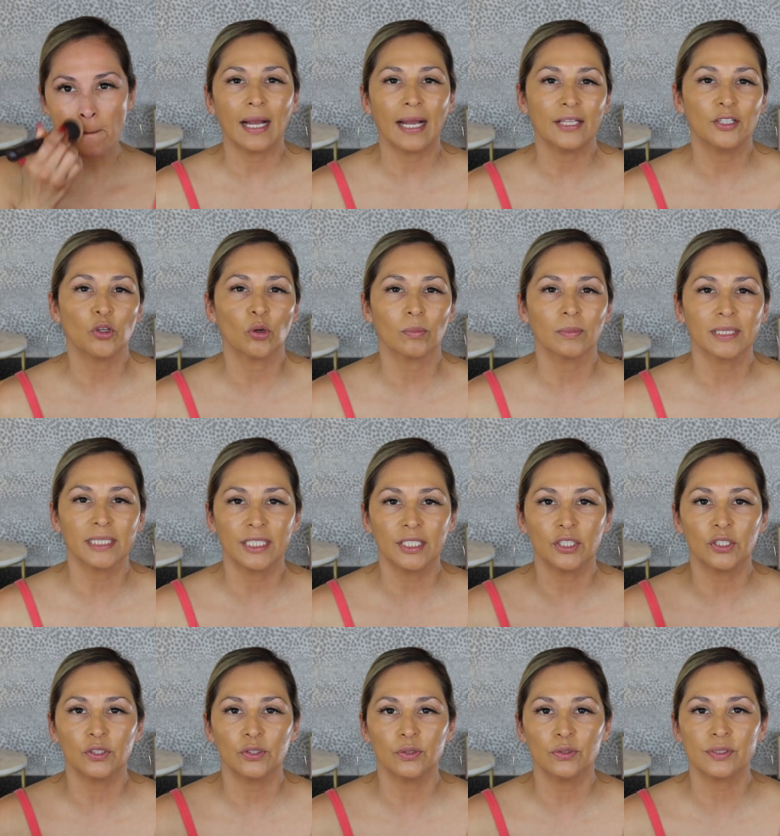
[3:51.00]
I normally
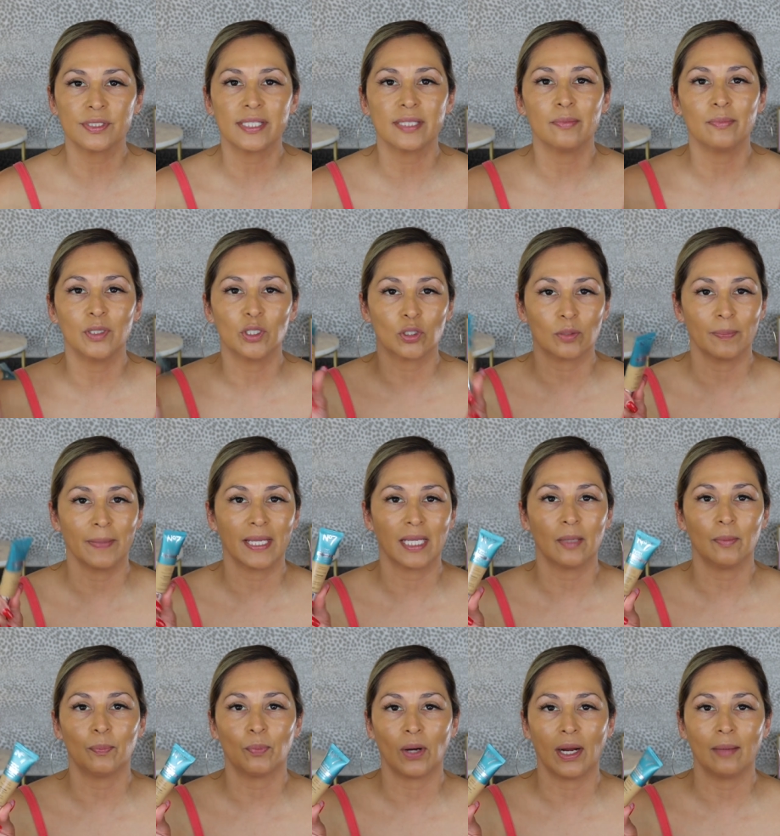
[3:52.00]
use the Milk
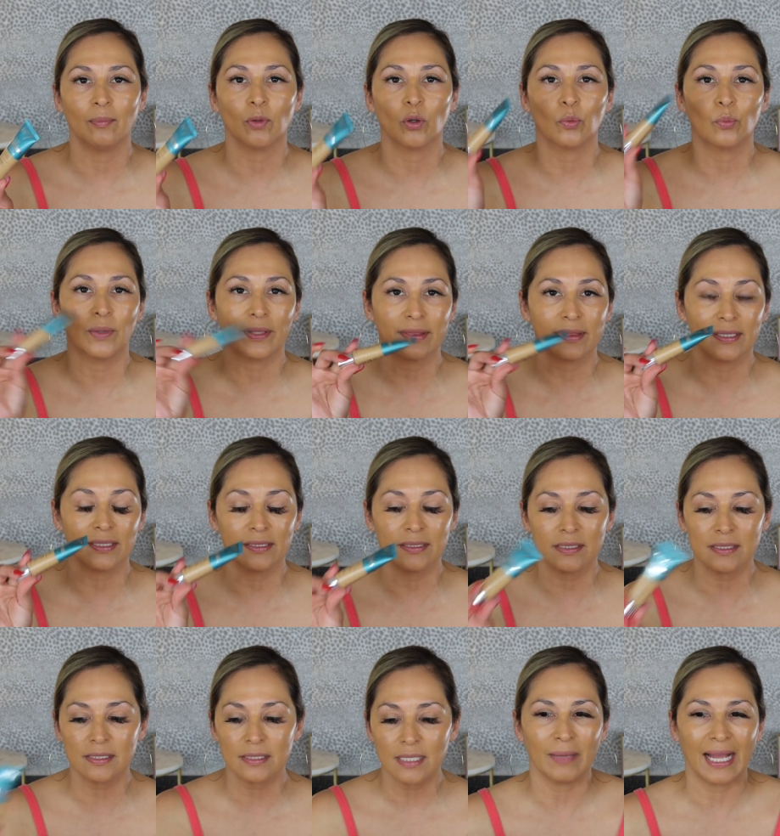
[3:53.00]
Makeup Primer with
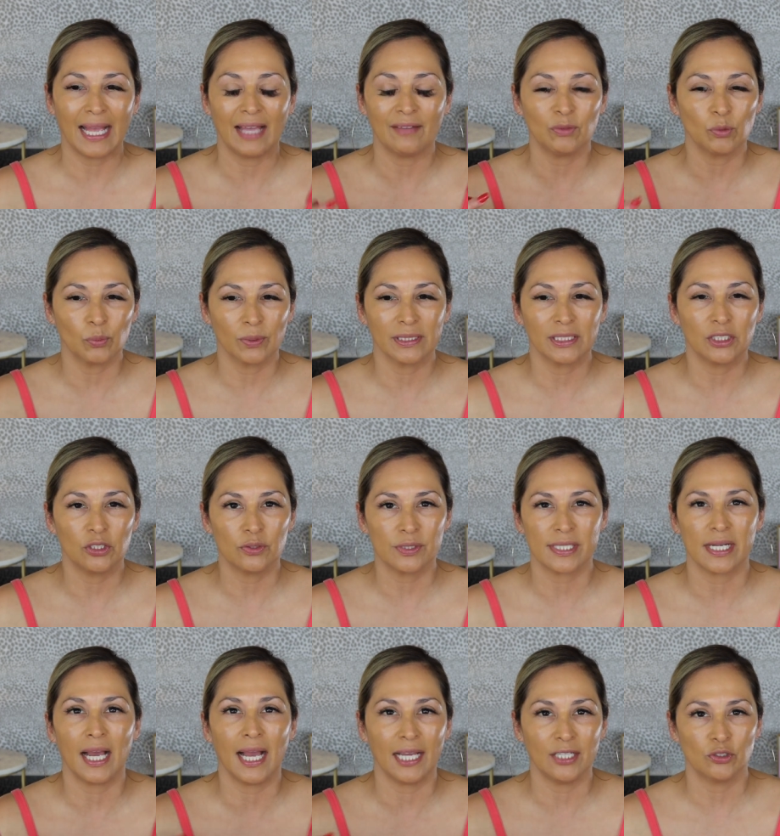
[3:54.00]
this. I haven't really used
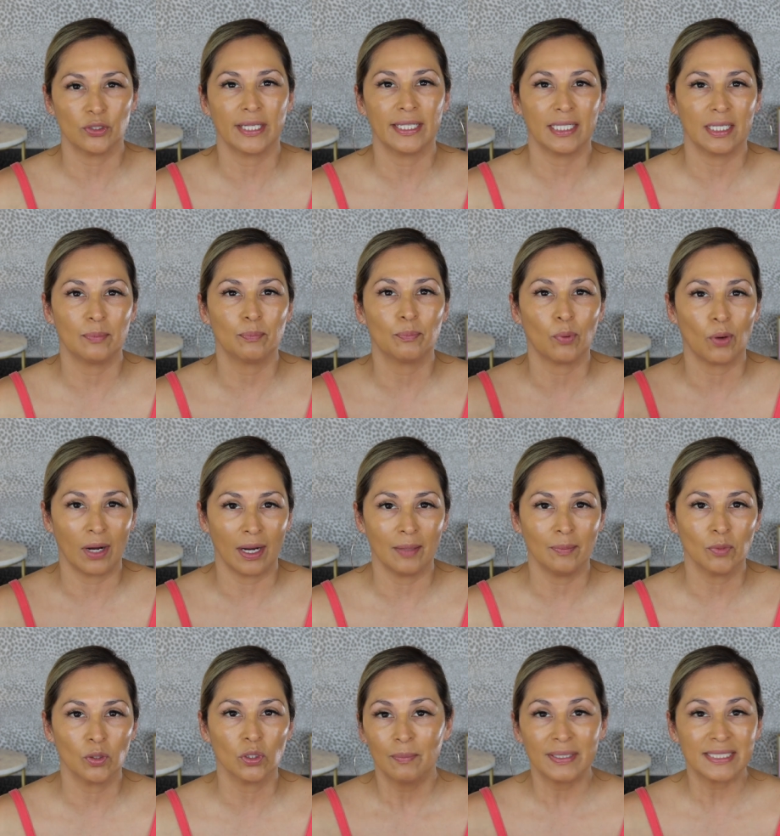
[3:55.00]
a hydrating
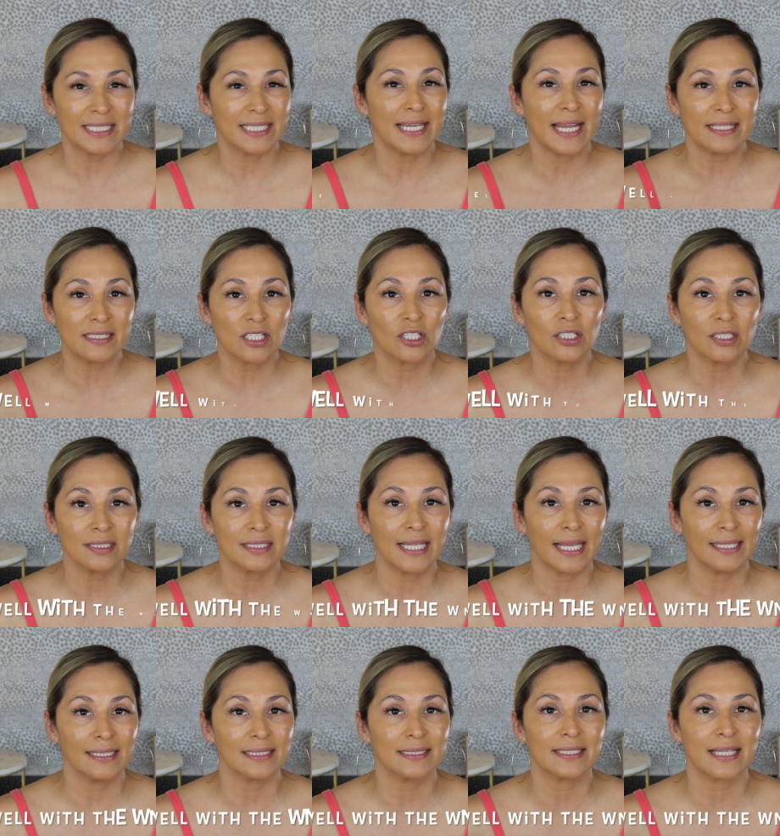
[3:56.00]
primer, but today's a good
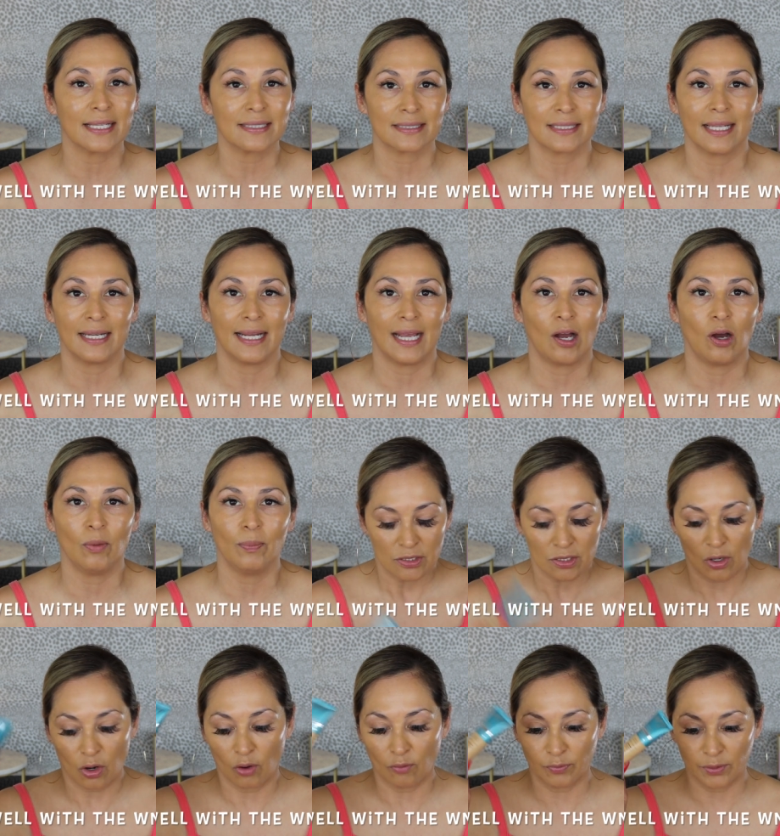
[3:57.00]
day to test that out.
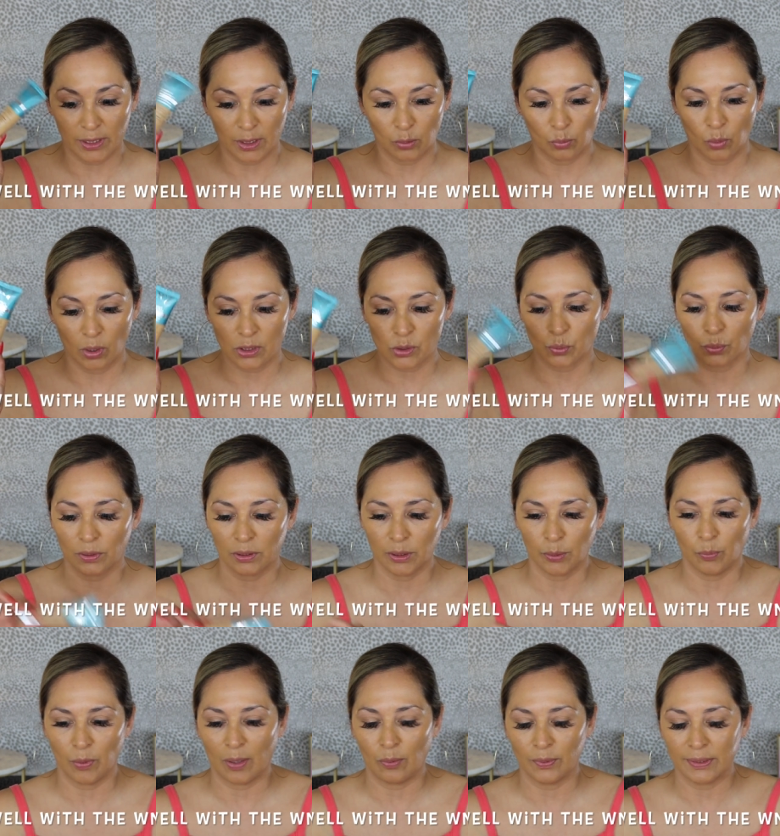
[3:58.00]
So hopefully it works really
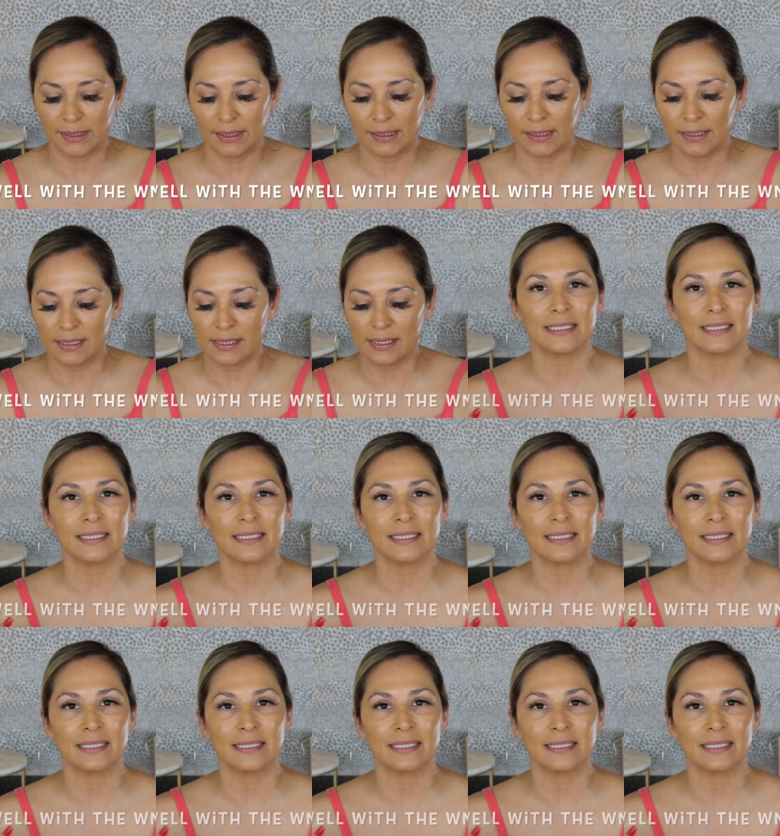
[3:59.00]
well with this.